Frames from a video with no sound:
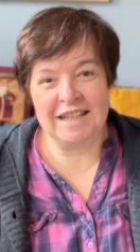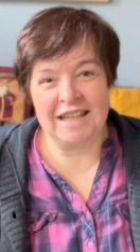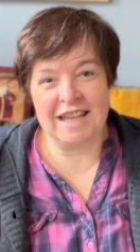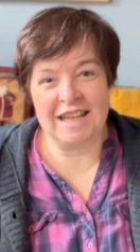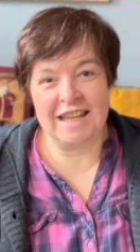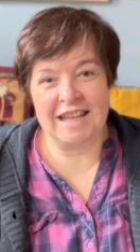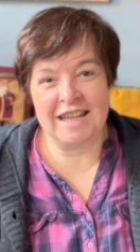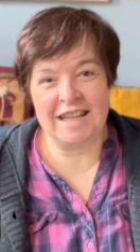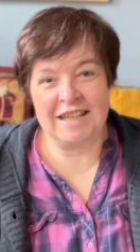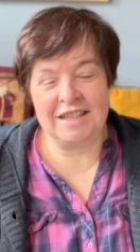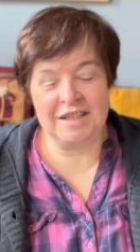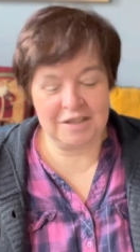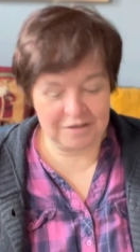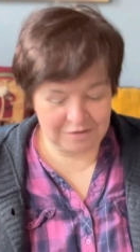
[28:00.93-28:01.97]

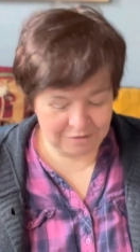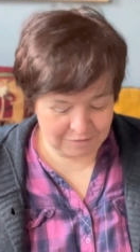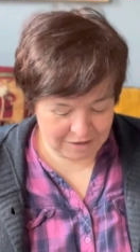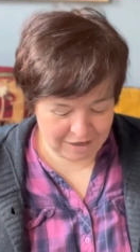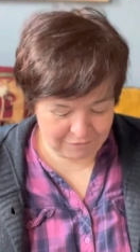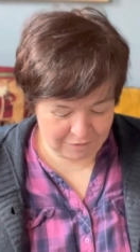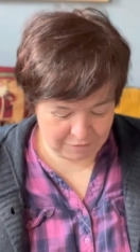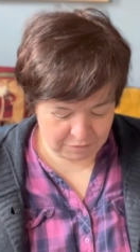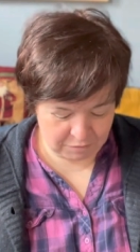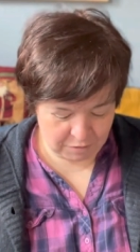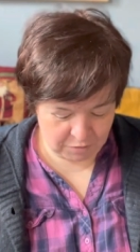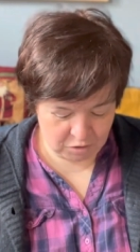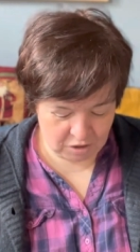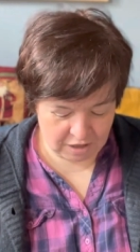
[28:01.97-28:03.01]
and to cover the
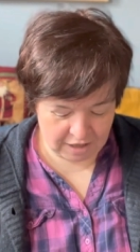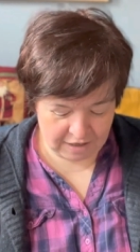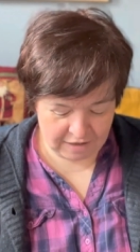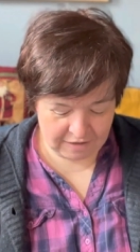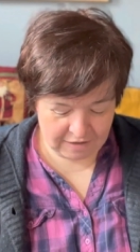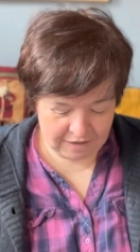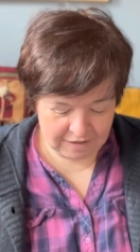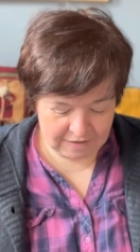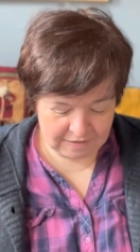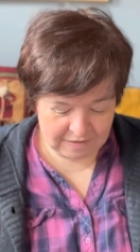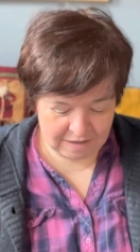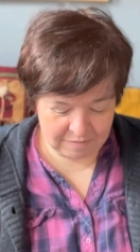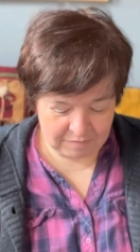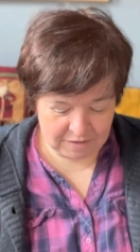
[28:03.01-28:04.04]
crochet,
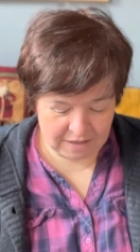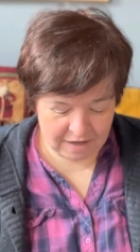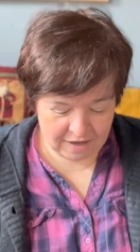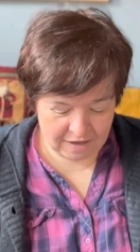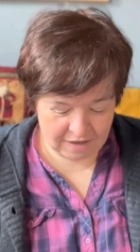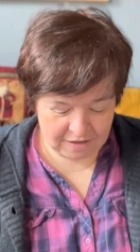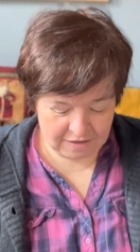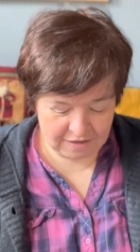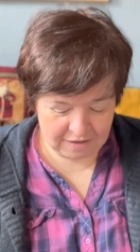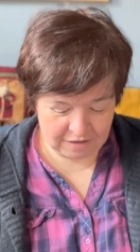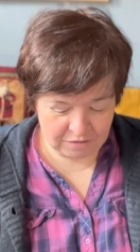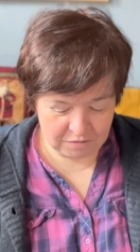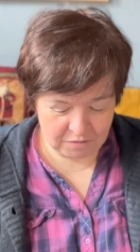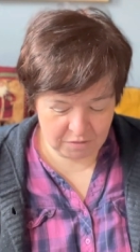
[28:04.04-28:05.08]
some yarn and
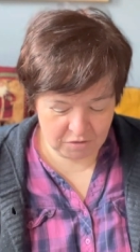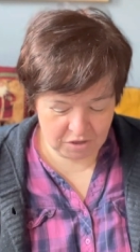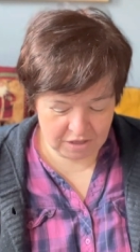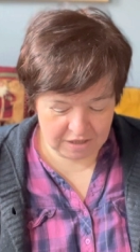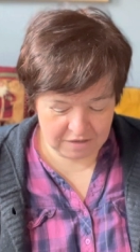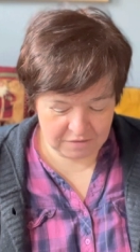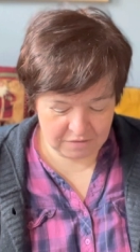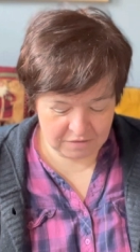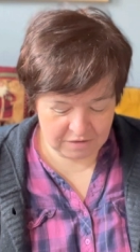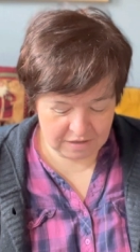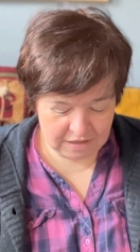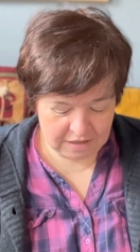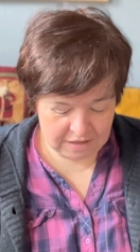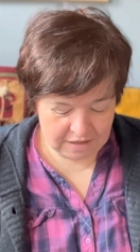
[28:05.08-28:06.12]
a crochet hook.
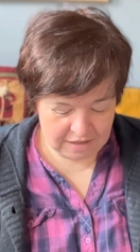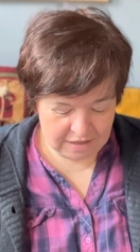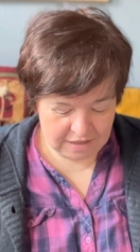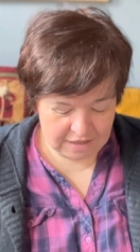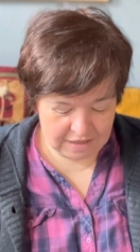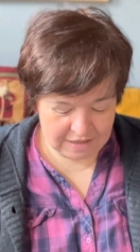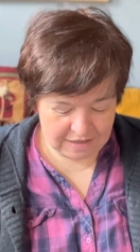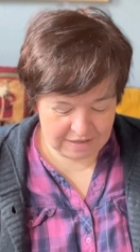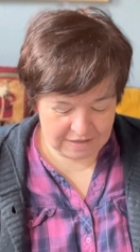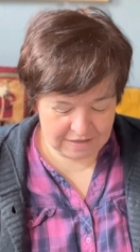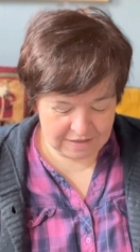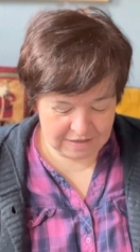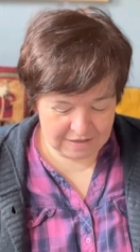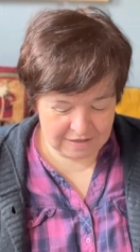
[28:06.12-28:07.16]

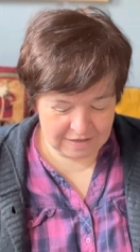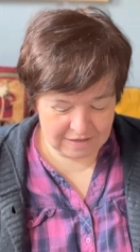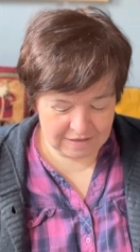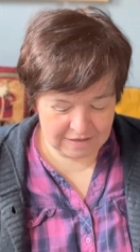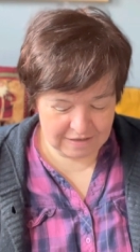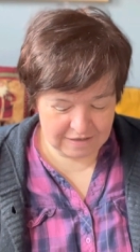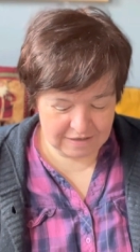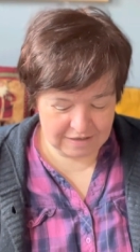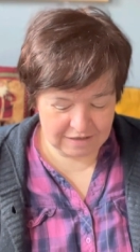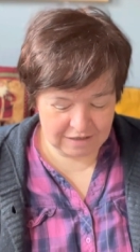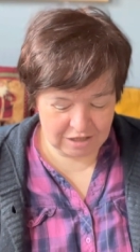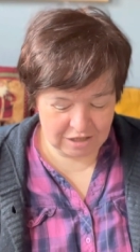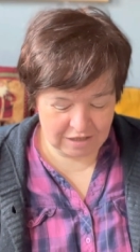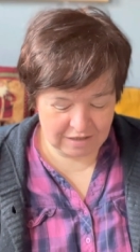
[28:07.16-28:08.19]
And
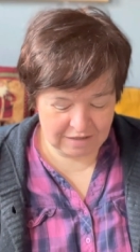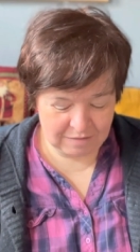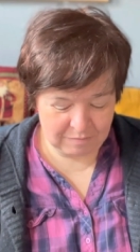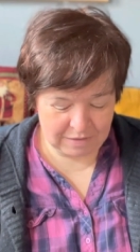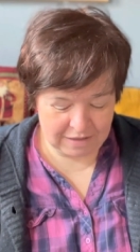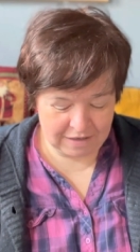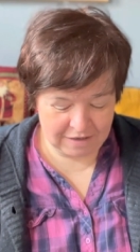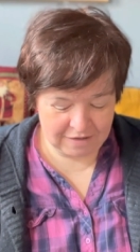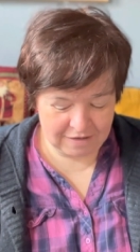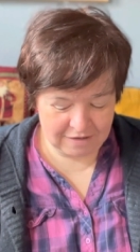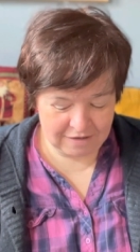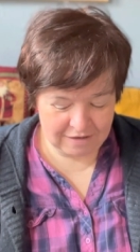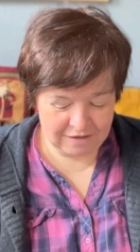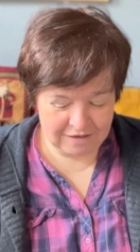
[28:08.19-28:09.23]
she's been
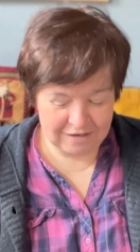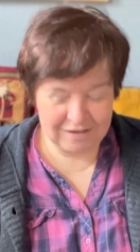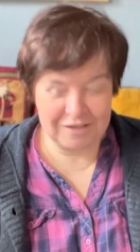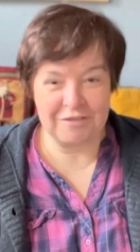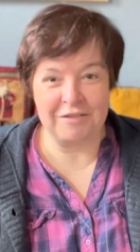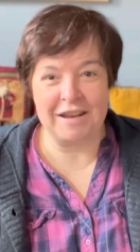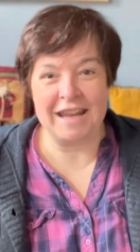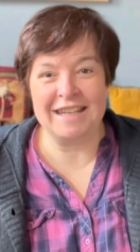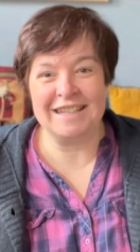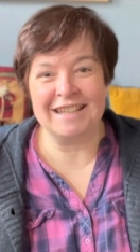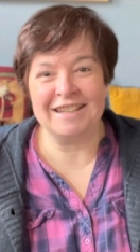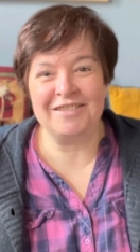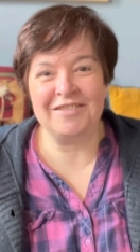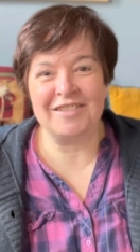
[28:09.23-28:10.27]

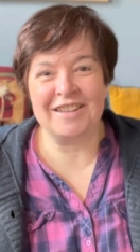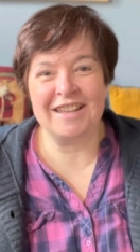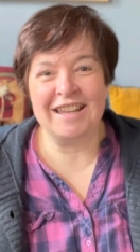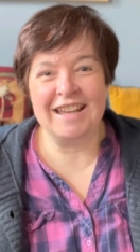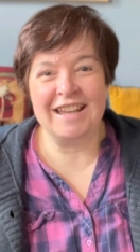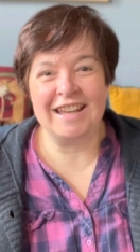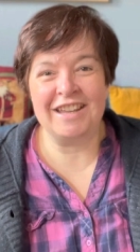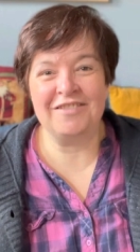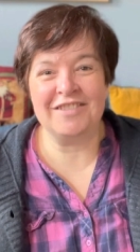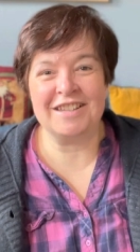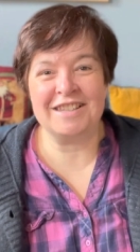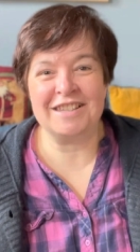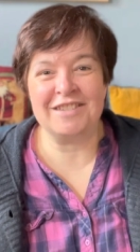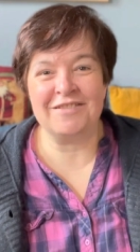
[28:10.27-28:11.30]
creative, and
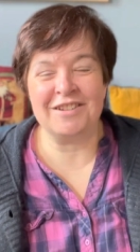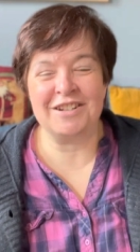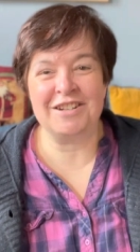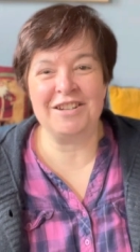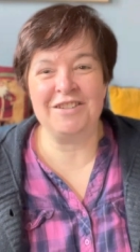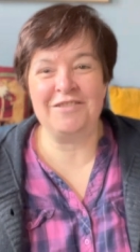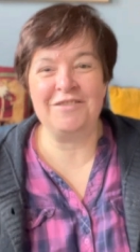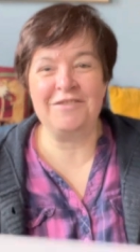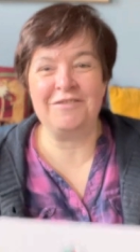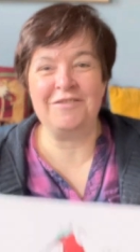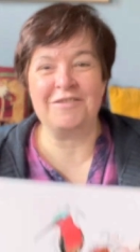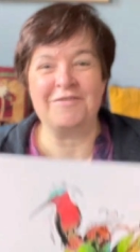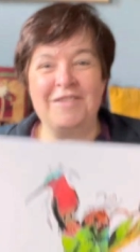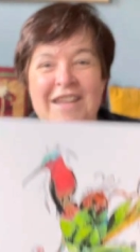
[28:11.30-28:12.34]
this is what she drew
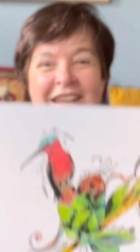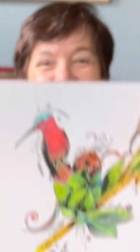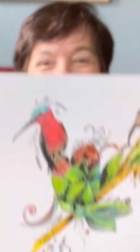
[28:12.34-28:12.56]
for me.